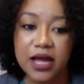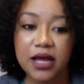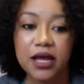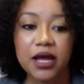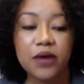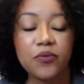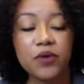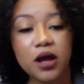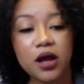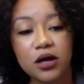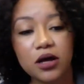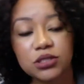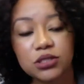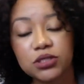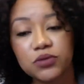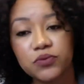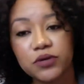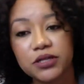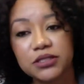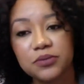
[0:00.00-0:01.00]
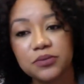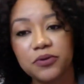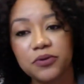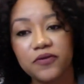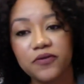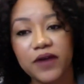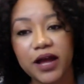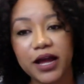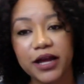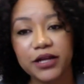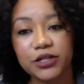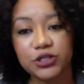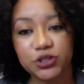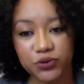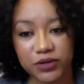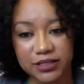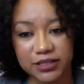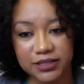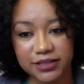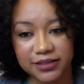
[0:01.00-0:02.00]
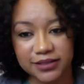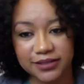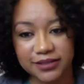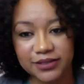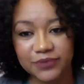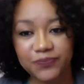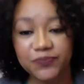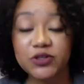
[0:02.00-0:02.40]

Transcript: And we also want to provide choices.